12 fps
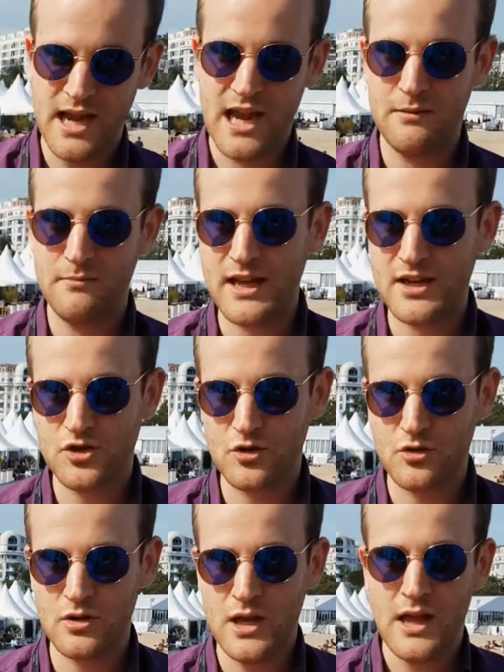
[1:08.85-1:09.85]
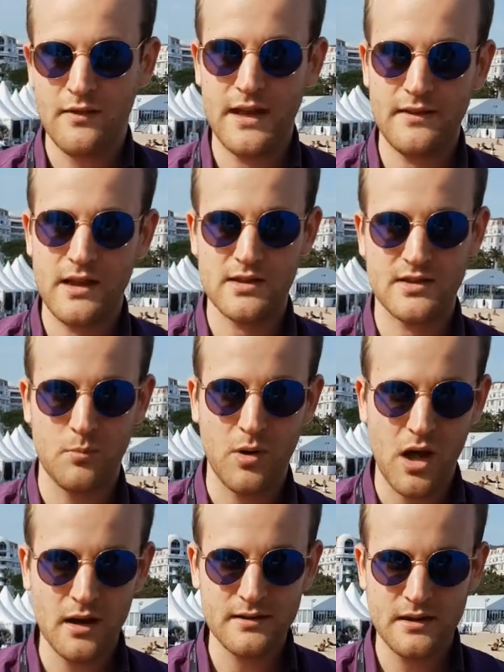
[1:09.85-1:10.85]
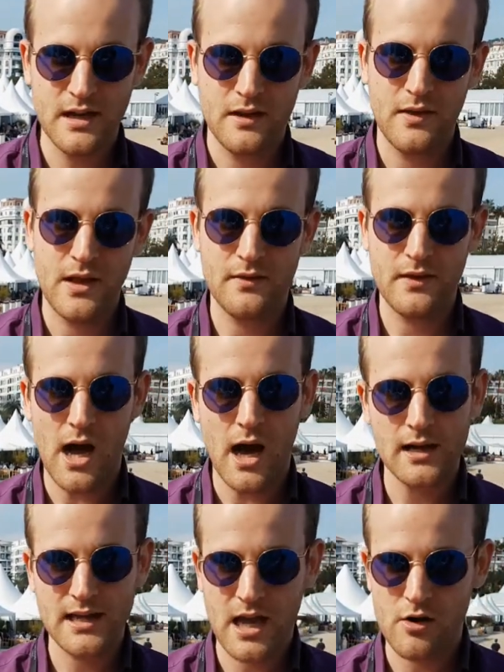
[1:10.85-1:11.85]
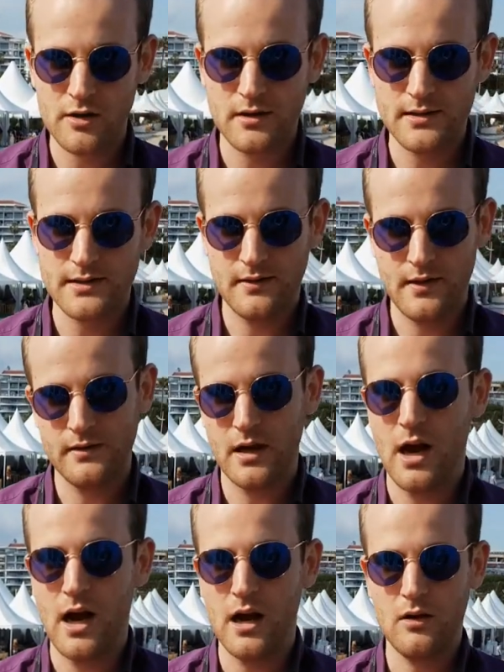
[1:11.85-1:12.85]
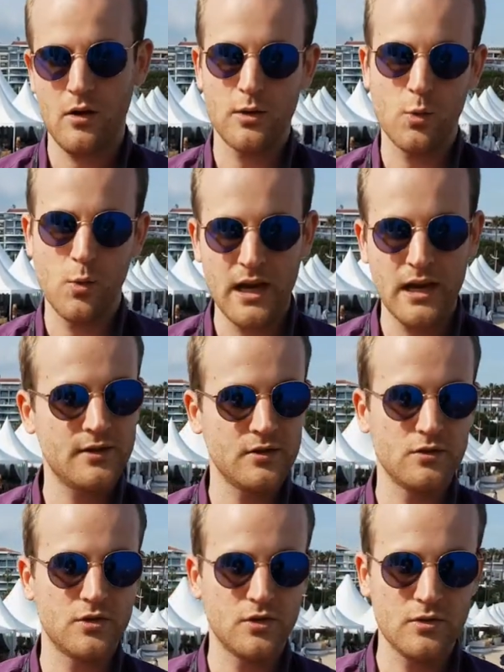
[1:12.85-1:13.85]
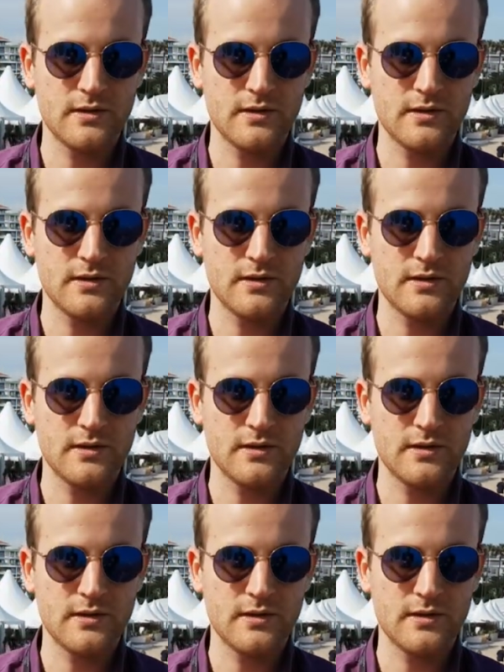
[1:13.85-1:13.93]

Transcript: and make sure that there's a plot, that there are characters, that they are on the way to do